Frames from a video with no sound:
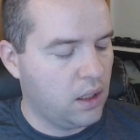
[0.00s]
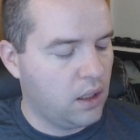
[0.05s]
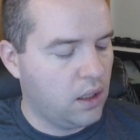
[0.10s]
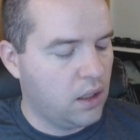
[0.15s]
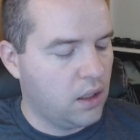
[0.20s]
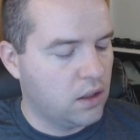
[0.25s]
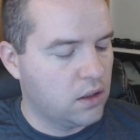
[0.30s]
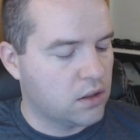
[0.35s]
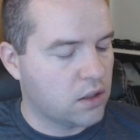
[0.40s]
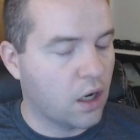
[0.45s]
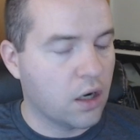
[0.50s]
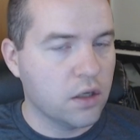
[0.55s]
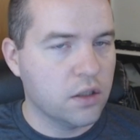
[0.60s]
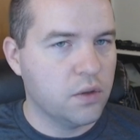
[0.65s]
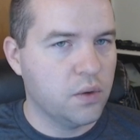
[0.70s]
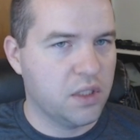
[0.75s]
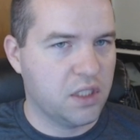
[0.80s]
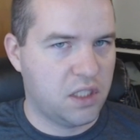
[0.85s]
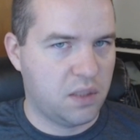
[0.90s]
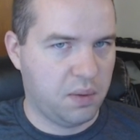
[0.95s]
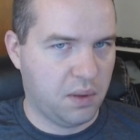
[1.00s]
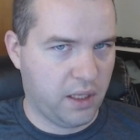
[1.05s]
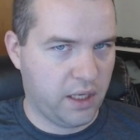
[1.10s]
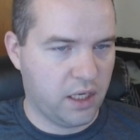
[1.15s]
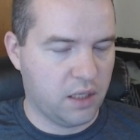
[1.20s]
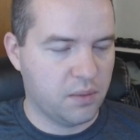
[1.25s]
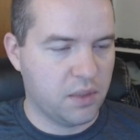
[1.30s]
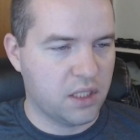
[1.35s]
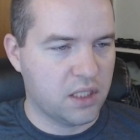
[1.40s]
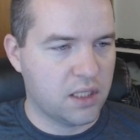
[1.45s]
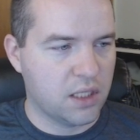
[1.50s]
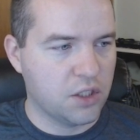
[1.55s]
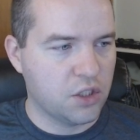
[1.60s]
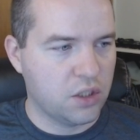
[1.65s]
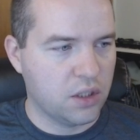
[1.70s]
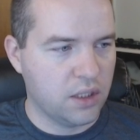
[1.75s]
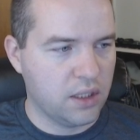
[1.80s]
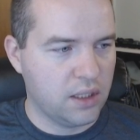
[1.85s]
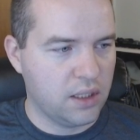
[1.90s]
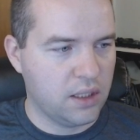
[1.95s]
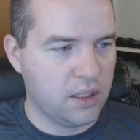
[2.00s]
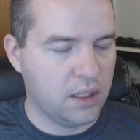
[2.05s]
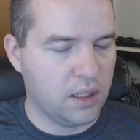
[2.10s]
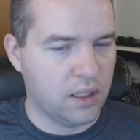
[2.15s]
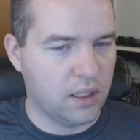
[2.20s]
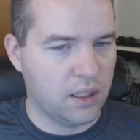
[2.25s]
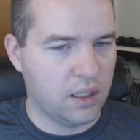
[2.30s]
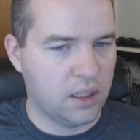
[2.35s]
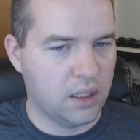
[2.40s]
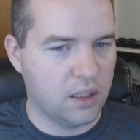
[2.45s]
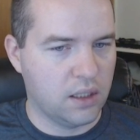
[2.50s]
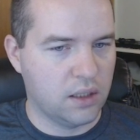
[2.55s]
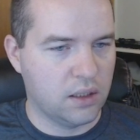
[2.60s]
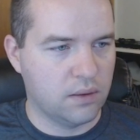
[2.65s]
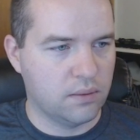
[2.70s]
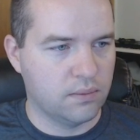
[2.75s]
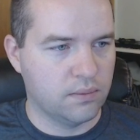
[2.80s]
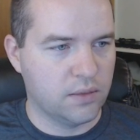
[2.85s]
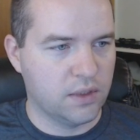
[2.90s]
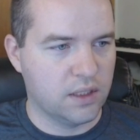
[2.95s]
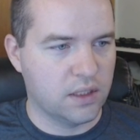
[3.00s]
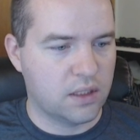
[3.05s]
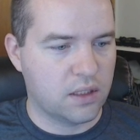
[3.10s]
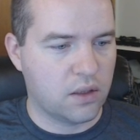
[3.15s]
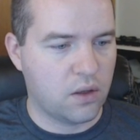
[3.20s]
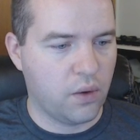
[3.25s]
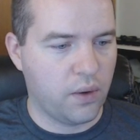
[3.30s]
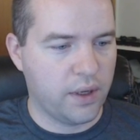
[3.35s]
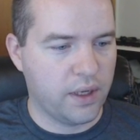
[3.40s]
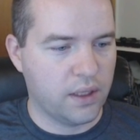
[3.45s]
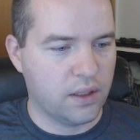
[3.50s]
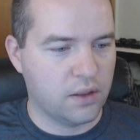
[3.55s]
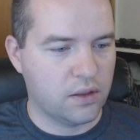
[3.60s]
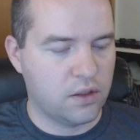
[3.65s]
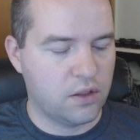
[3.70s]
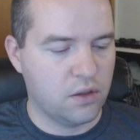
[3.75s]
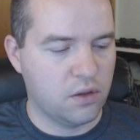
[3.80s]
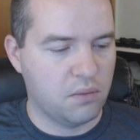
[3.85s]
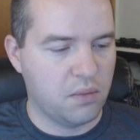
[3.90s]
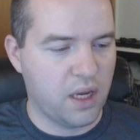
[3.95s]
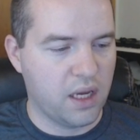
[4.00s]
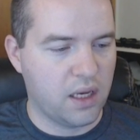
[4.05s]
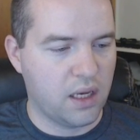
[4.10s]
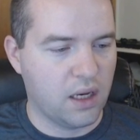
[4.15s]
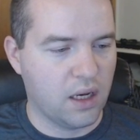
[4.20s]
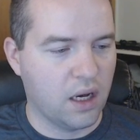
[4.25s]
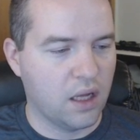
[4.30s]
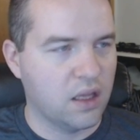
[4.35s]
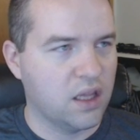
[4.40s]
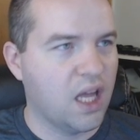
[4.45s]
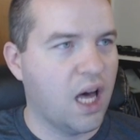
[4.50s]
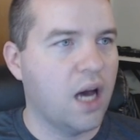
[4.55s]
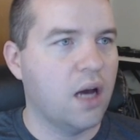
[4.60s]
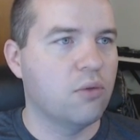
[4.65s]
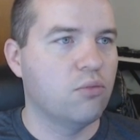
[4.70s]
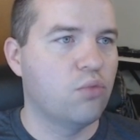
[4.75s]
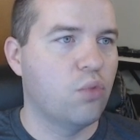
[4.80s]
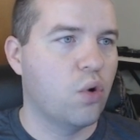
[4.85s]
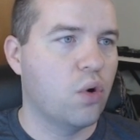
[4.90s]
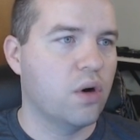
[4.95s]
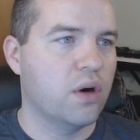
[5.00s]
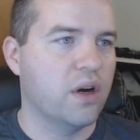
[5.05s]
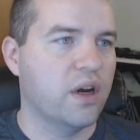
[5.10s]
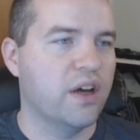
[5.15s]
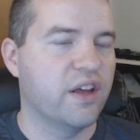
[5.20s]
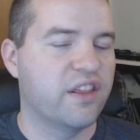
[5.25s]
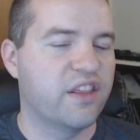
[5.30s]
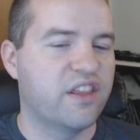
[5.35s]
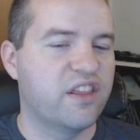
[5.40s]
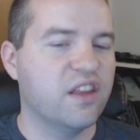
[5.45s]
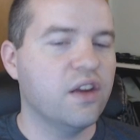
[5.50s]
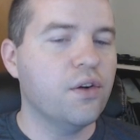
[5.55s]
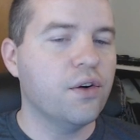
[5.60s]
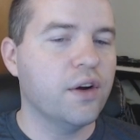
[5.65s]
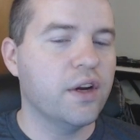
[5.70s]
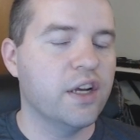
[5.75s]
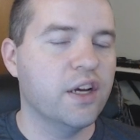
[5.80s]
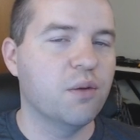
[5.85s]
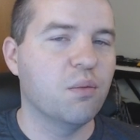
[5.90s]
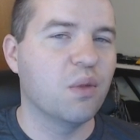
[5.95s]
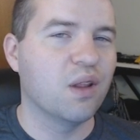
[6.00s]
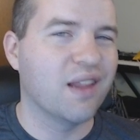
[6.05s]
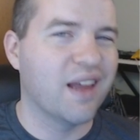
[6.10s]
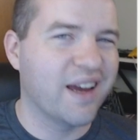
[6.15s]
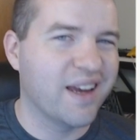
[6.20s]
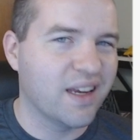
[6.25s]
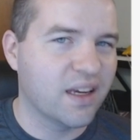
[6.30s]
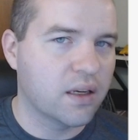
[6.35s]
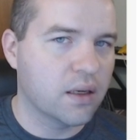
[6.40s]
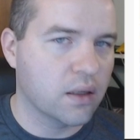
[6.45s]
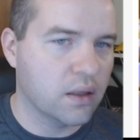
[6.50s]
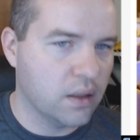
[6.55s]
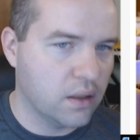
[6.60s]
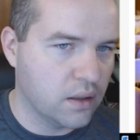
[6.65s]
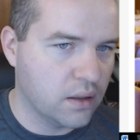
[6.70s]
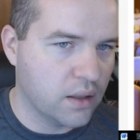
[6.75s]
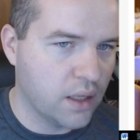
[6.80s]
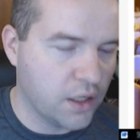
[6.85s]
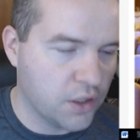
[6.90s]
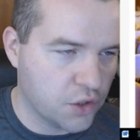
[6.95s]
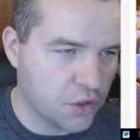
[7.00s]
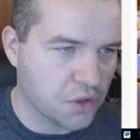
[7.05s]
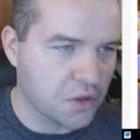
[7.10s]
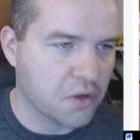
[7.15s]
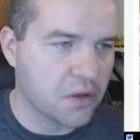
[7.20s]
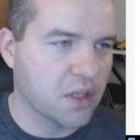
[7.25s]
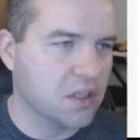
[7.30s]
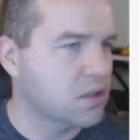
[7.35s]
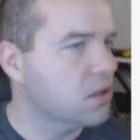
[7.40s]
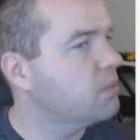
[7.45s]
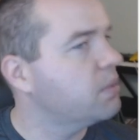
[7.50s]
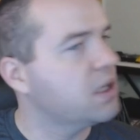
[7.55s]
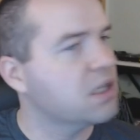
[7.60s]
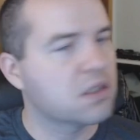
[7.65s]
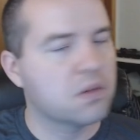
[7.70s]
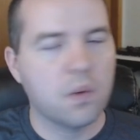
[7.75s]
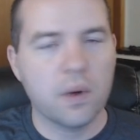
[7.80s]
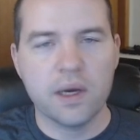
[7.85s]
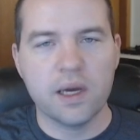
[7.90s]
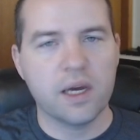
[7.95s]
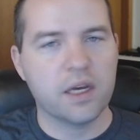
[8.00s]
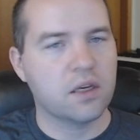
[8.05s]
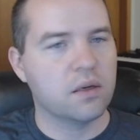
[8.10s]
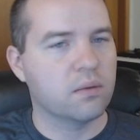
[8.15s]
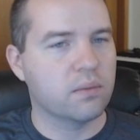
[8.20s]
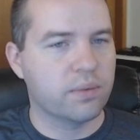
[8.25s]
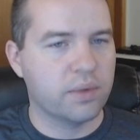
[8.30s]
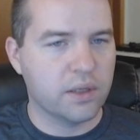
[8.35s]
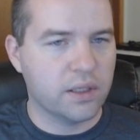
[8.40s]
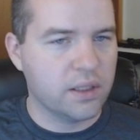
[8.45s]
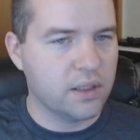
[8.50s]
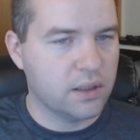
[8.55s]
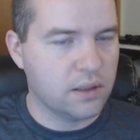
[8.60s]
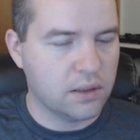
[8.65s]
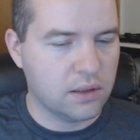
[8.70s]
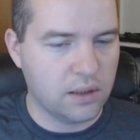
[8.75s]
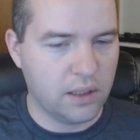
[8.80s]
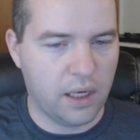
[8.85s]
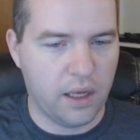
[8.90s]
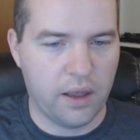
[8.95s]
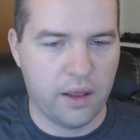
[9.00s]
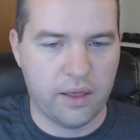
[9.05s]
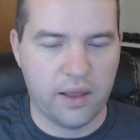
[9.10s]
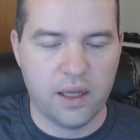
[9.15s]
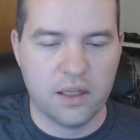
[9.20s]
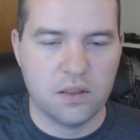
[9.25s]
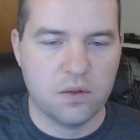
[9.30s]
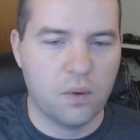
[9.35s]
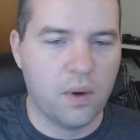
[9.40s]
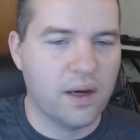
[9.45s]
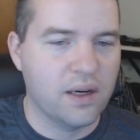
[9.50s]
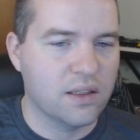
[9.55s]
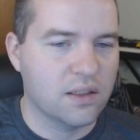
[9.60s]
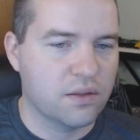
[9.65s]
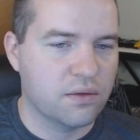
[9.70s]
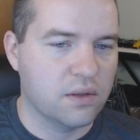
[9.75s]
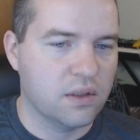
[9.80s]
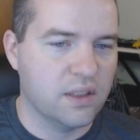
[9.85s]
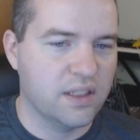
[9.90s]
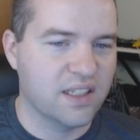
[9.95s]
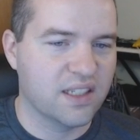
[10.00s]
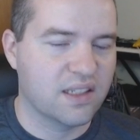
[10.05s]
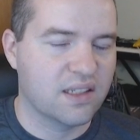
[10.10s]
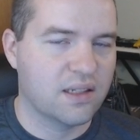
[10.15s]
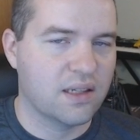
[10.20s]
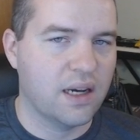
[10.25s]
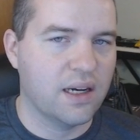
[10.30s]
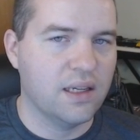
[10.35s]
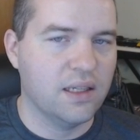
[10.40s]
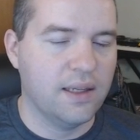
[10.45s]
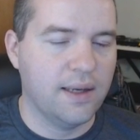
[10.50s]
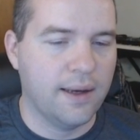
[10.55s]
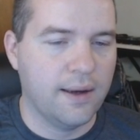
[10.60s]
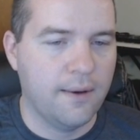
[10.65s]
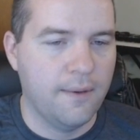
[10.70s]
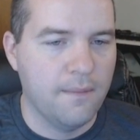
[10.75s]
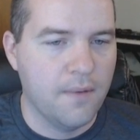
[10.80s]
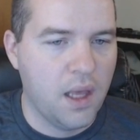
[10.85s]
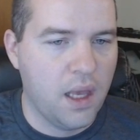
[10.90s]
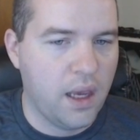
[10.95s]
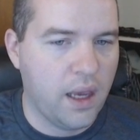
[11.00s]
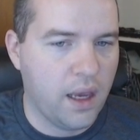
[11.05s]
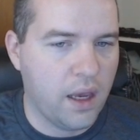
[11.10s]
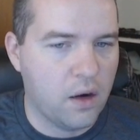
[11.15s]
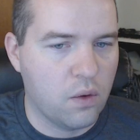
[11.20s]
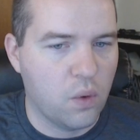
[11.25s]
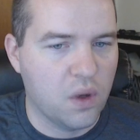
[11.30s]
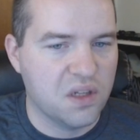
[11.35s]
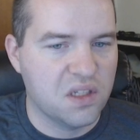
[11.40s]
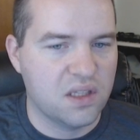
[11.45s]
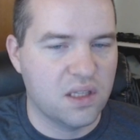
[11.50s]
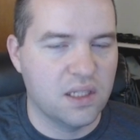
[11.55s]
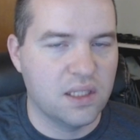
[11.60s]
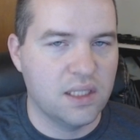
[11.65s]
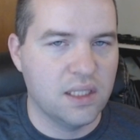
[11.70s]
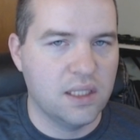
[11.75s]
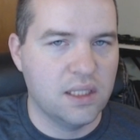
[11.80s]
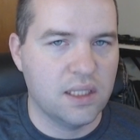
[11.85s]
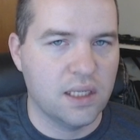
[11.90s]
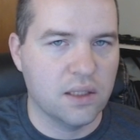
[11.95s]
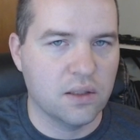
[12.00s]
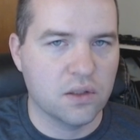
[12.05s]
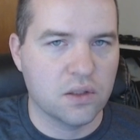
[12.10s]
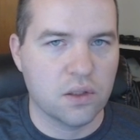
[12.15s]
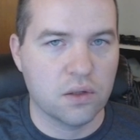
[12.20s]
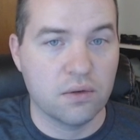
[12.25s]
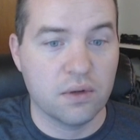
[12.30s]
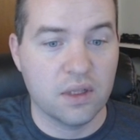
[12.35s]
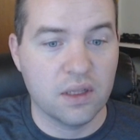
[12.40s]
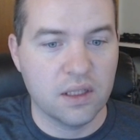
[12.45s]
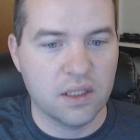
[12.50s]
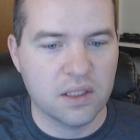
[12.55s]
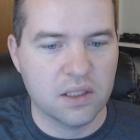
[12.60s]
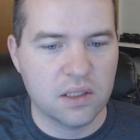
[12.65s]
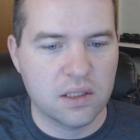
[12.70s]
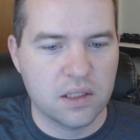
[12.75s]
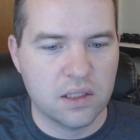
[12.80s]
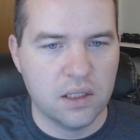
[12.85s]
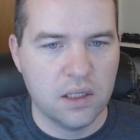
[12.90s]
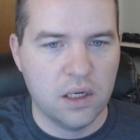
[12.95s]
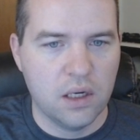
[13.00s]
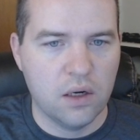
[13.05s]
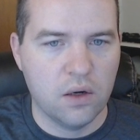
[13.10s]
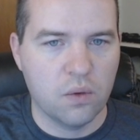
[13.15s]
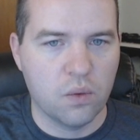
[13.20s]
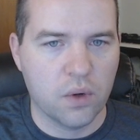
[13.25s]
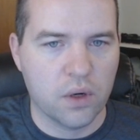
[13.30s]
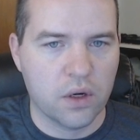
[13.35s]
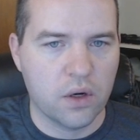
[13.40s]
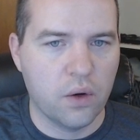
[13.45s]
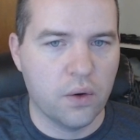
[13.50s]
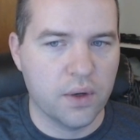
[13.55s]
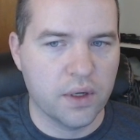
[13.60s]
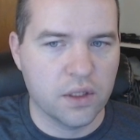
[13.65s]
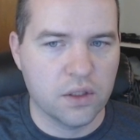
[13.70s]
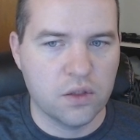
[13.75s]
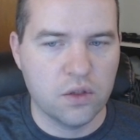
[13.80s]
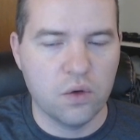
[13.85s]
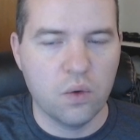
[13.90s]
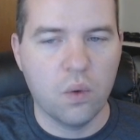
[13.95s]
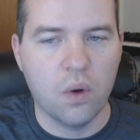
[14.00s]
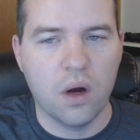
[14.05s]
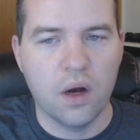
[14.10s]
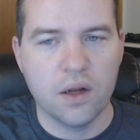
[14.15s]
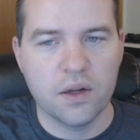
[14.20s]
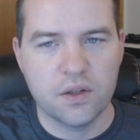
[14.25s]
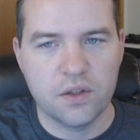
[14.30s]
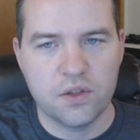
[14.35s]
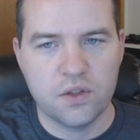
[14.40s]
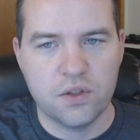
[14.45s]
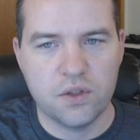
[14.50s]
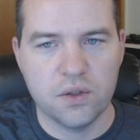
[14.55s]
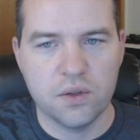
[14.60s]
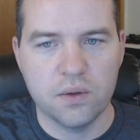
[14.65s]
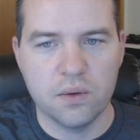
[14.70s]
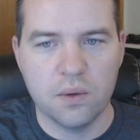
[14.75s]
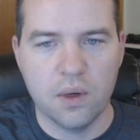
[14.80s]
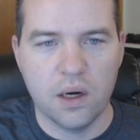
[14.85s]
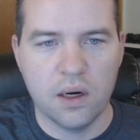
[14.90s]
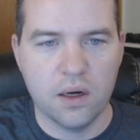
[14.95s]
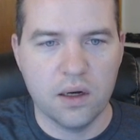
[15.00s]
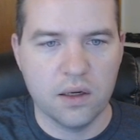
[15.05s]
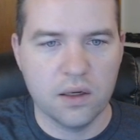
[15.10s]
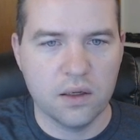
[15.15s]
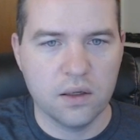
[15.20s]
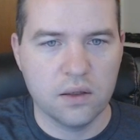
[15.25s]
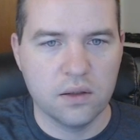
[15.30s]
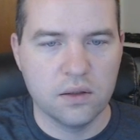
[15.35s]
It's hard to explain, but essentially it's going to make it a lot more Ethereum-like in nature. That's the best way I can put it, and that's why it's really exciting. And once the details are released, we're going to want to